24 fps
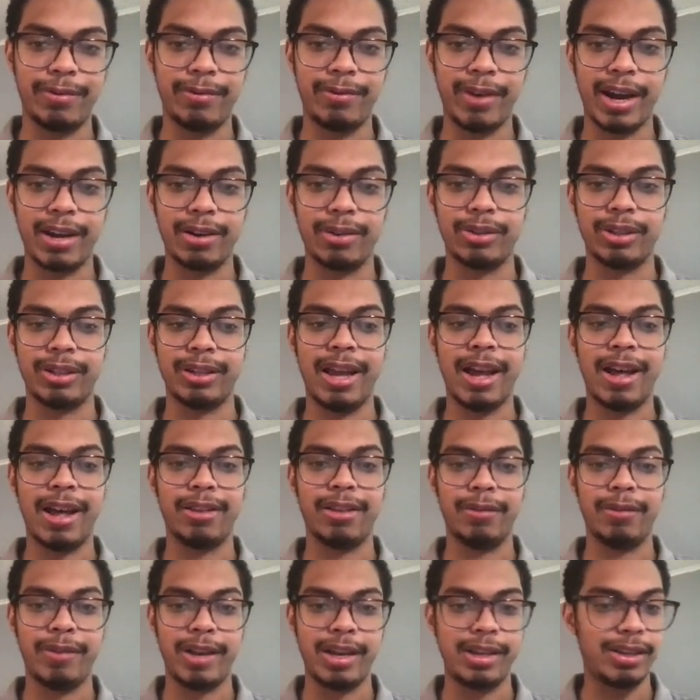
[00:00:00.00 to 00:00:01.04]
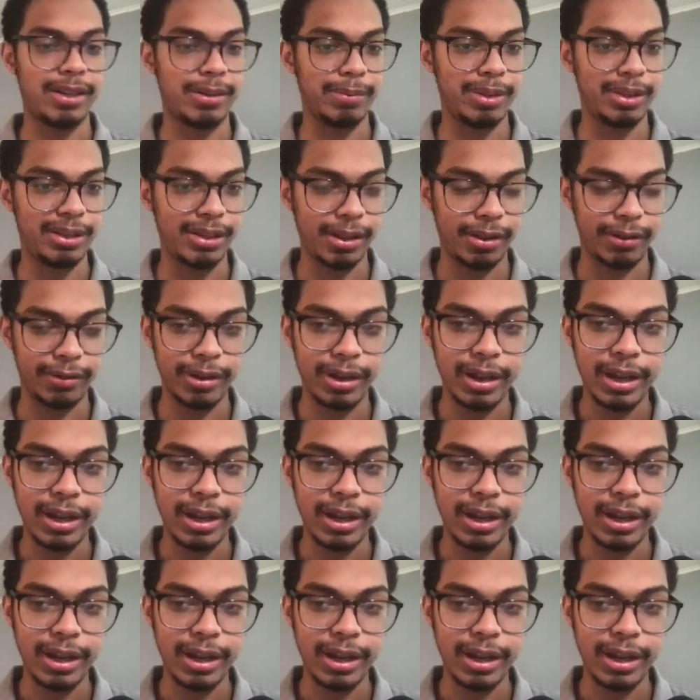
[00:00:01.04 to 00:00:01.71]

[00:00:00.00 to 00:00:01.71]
Finals and elevates himself